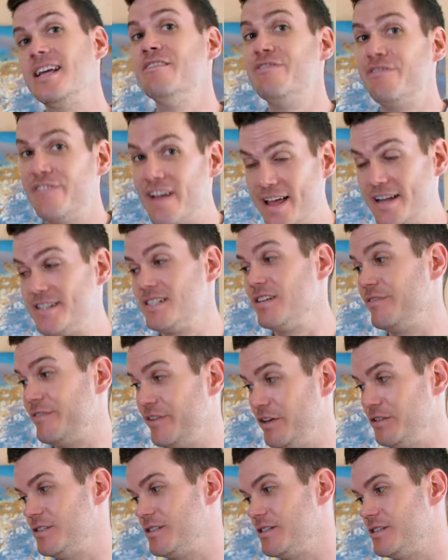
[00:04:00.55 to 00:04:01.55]
In fairness to
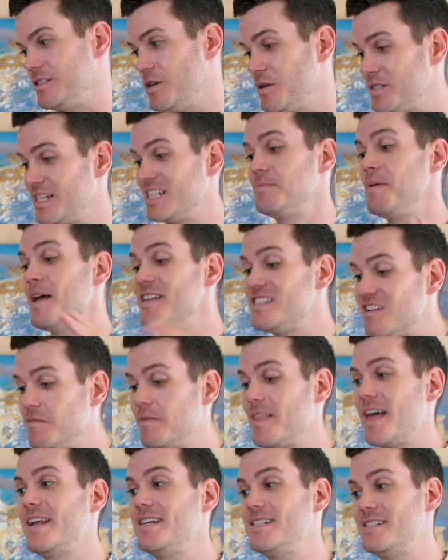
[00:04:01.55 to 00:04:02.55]
Filson, so it's expensive,
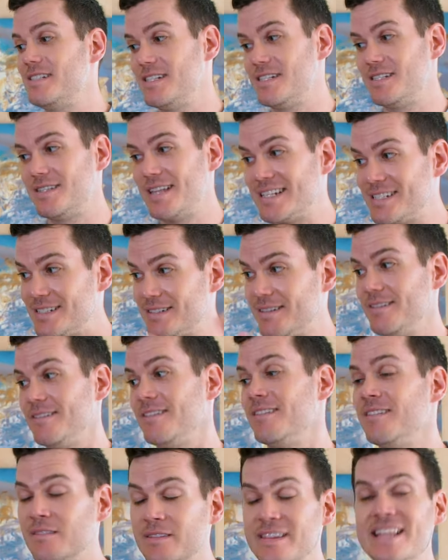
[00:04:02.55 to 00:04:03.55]
but that is just that's
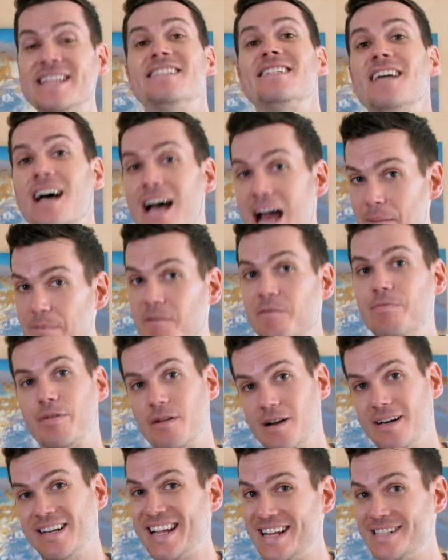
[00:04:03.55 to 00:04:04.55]
this type of
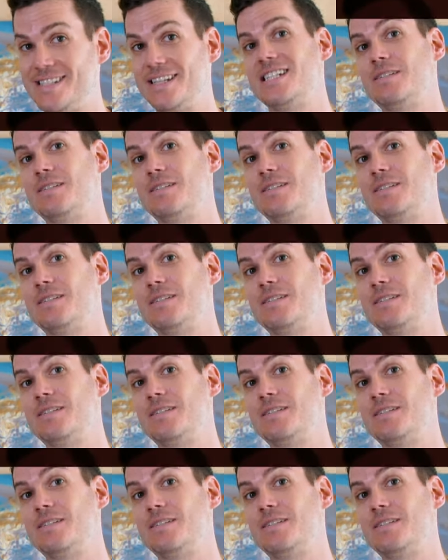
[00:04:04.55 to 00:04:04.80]
product is